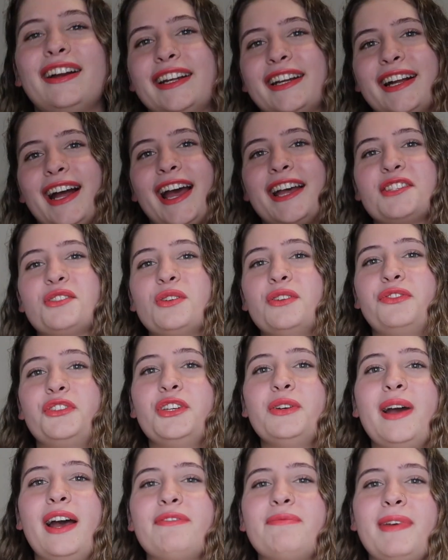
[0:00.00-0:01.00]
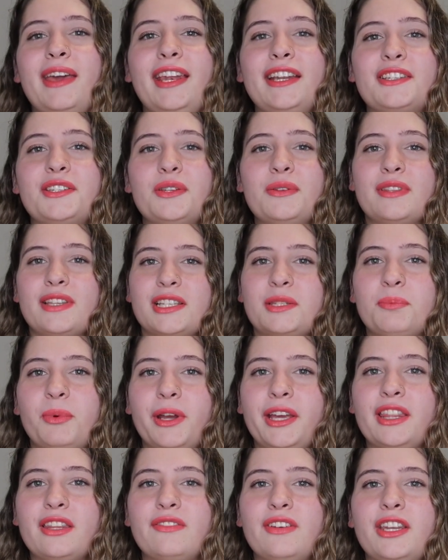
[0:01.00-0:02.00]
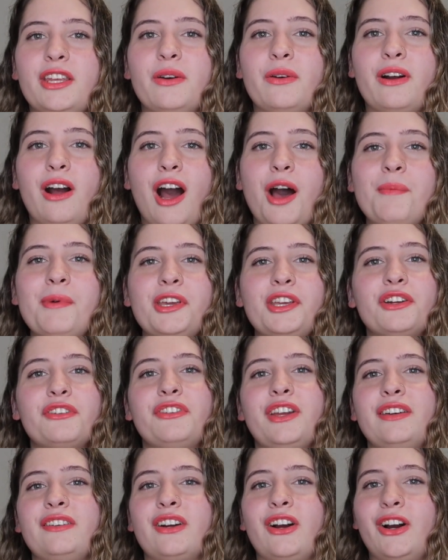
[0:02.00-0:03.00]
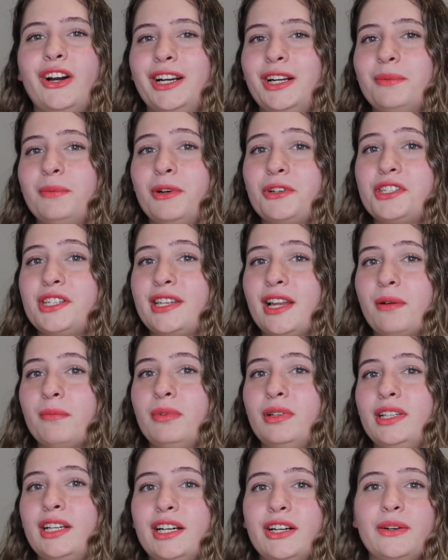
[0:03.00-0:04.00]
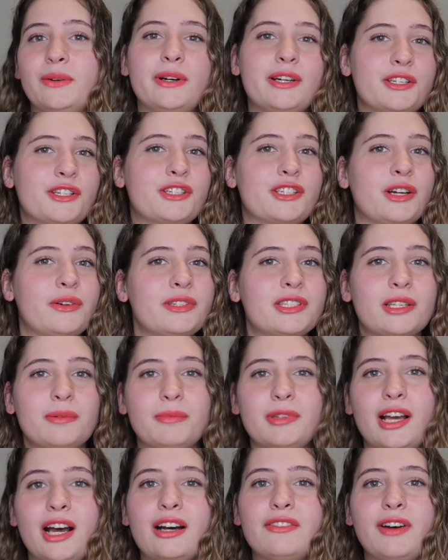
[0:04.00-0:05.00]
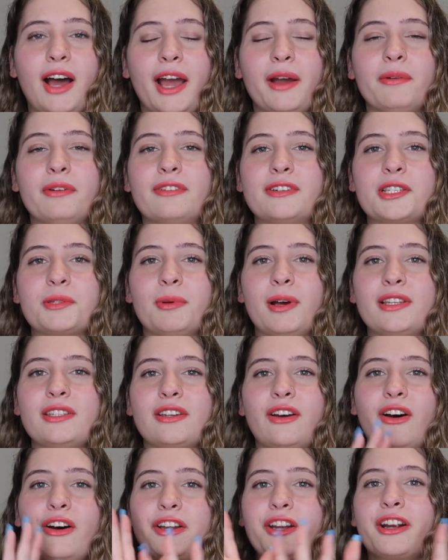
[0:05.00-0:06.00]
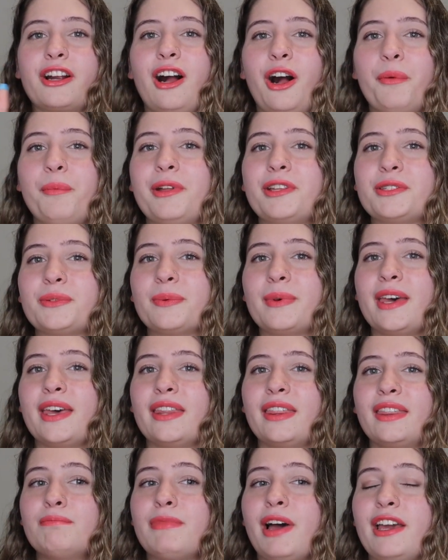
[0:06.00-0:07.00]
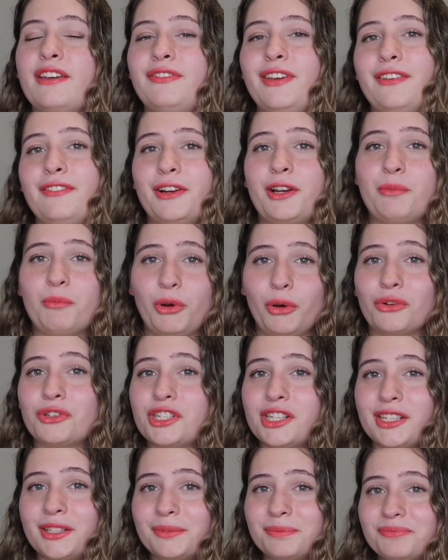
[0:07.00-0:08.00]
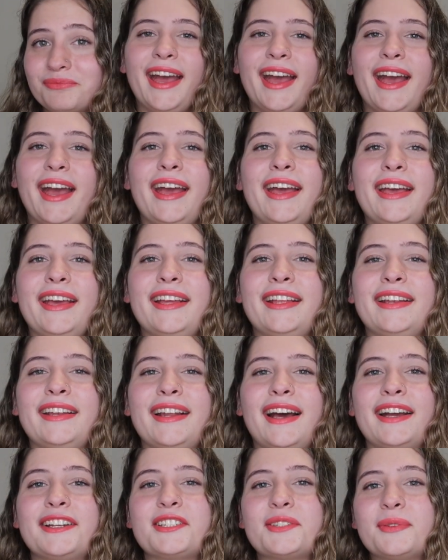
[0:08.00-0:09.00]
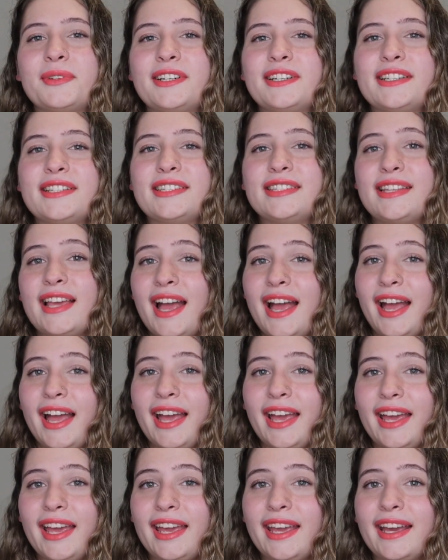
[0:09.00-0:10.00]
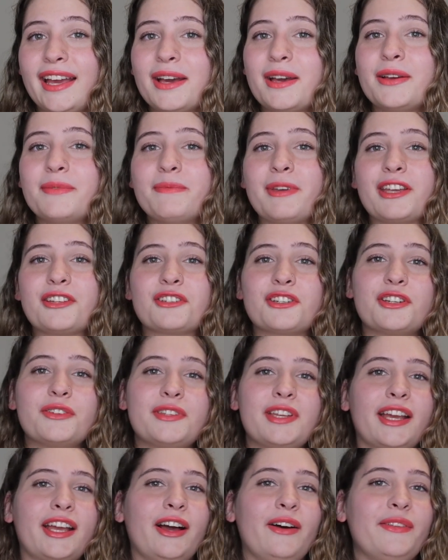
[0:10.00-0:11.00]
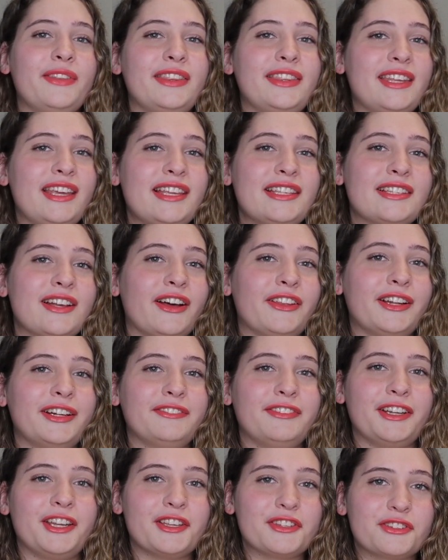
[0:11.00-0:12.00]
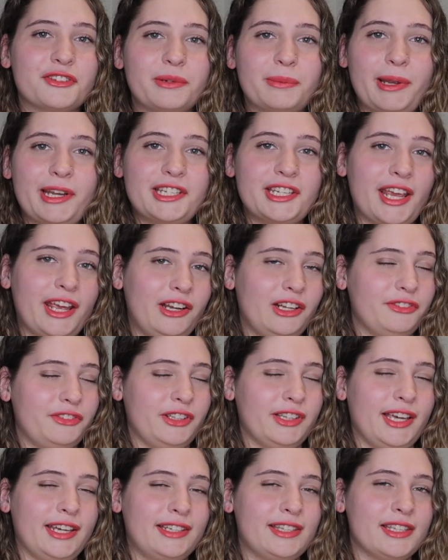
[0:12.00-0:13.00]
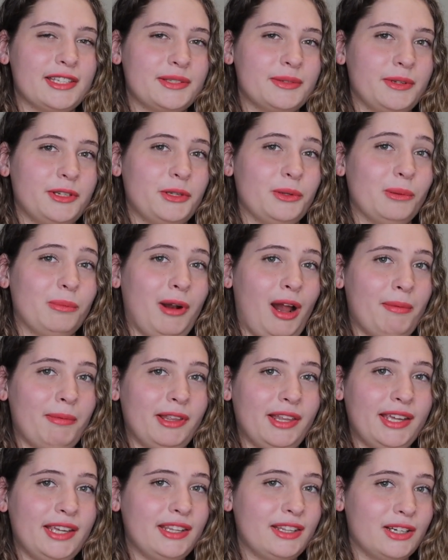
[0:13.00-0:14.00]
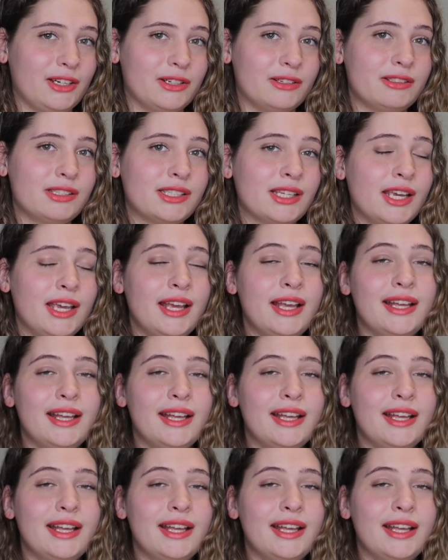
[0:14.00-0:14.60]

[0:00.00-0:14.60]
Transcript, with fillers: Alright guys, so if you have made it to this point in the video, comment your favorite heart emoji down below, show some love, I will respond to all your comments with my favorite emoji. And I just wanted to say, make sure you check out these other videos from my channel. If you liked this one, you will probably like those.